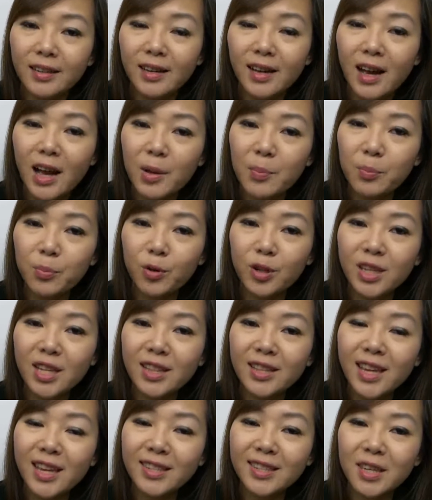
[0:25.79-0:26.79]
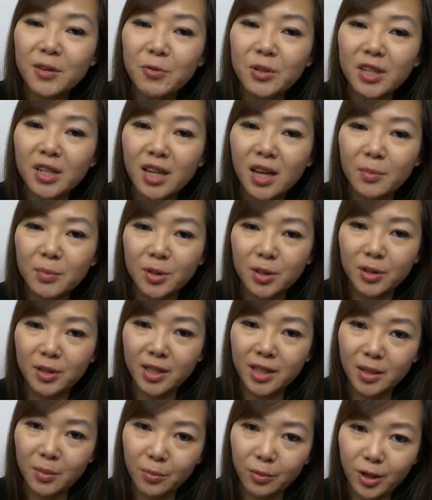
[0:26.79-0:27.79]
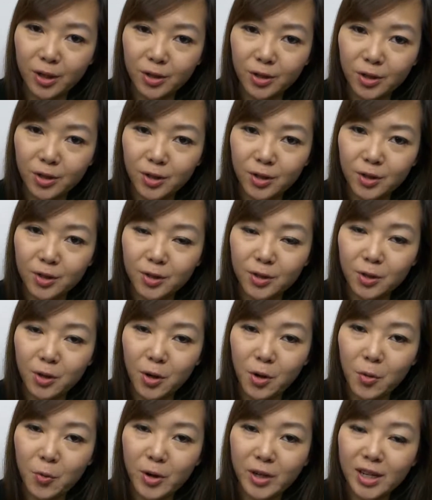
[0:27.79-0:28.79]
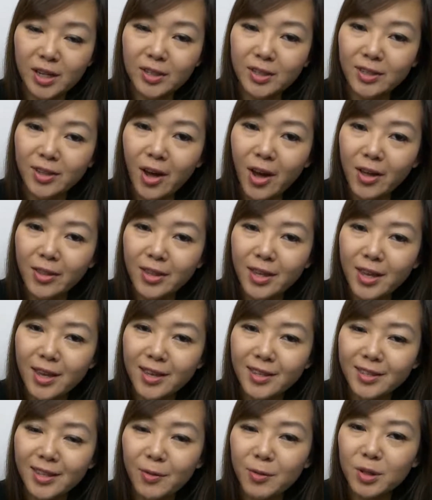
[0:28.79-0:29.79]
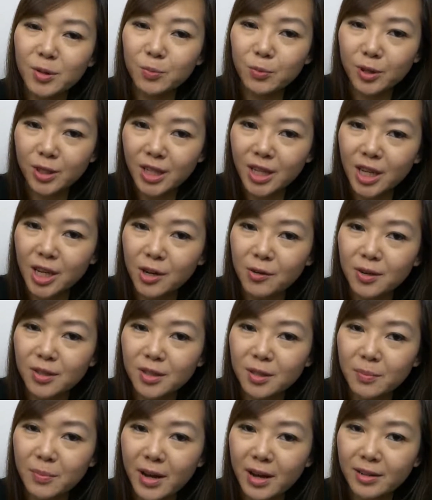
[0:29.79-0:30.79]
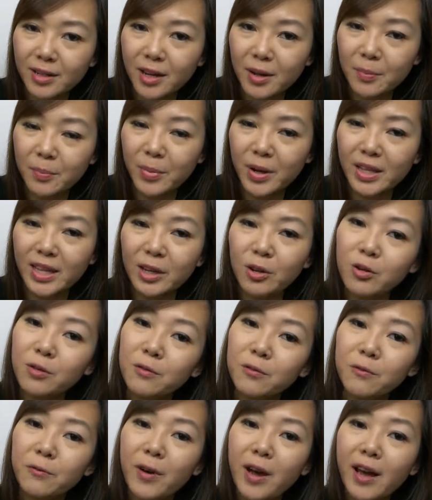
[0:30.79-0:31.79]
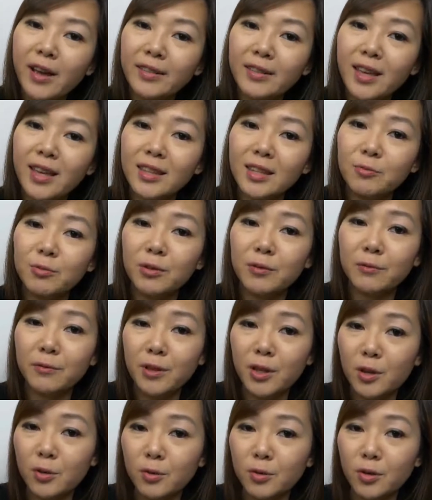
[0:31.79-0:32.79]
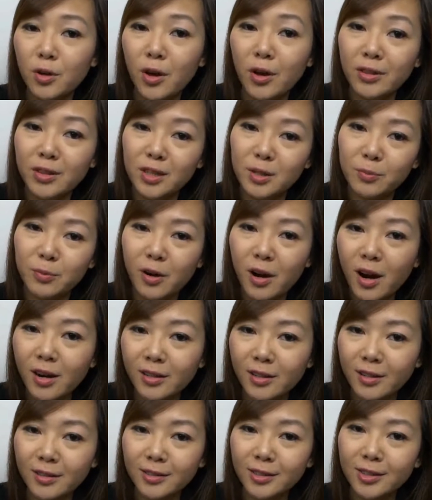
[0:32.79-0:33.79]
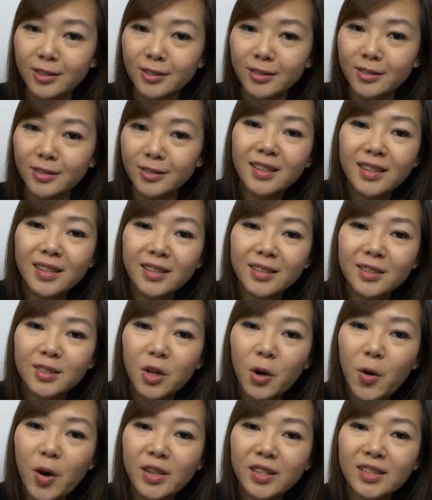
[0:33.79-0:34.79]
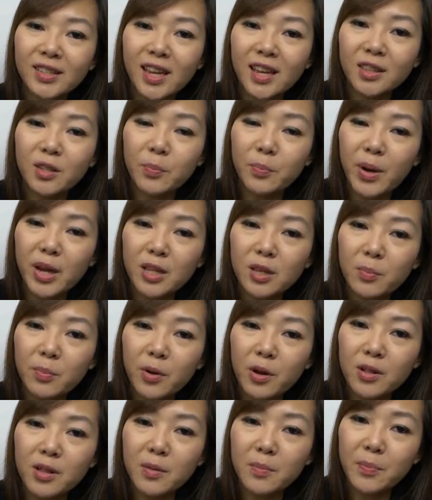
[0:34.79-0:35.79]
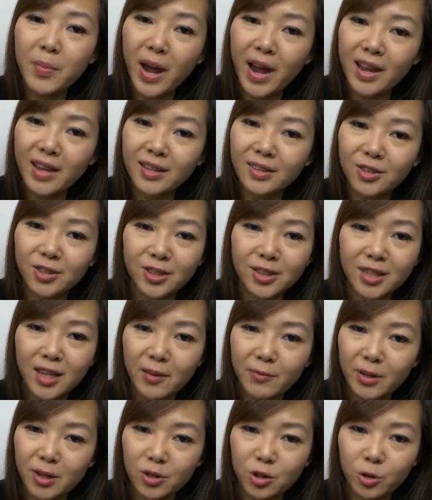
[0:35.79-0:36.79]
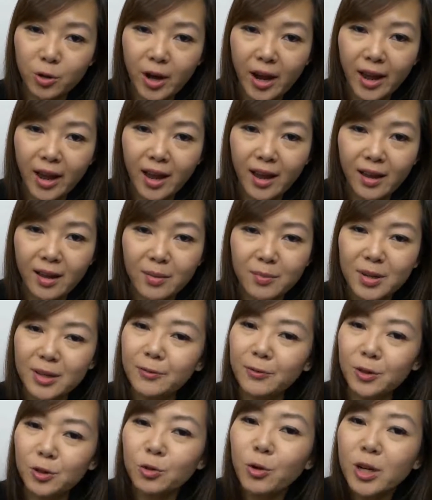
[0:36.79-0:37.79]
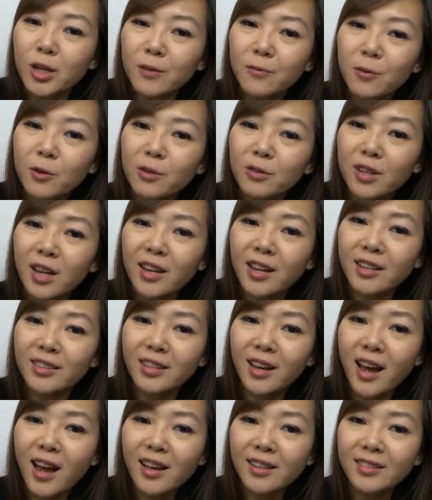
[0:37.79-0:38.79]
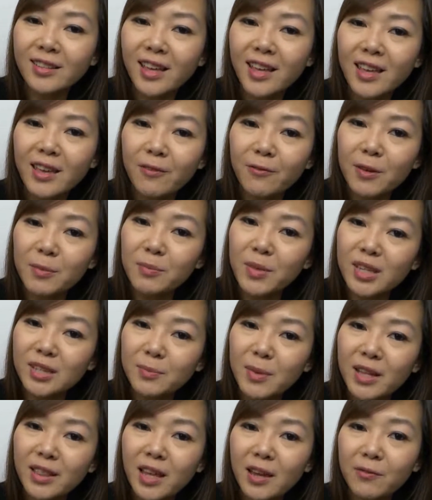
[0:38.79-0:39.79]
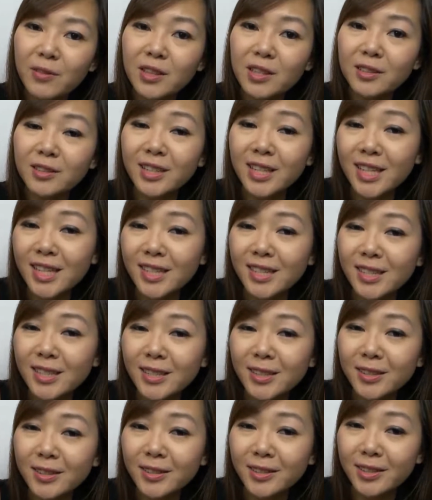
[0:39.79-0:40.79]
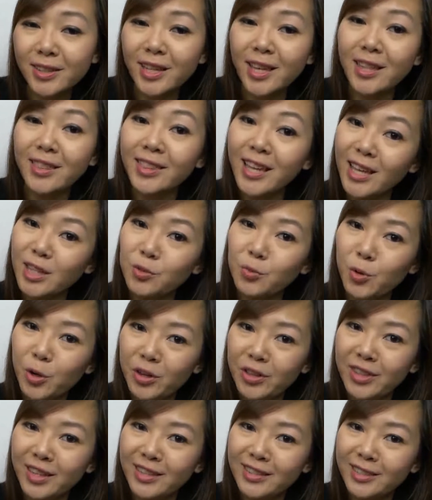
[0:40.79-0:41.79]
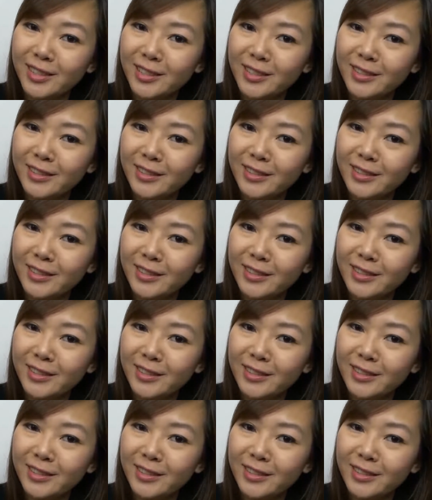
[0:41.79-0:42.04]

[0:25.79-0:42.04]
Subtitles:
I'm pretty lazy when it comes to cleaning brushes, so when I saw this, I was pretty curious about it, but I couldn't find any reviews on this product. So I decided to bite the bullet, buy it, and just give it a try. I mean, for $24.99, if it makes my life a little easier, then that's worth it.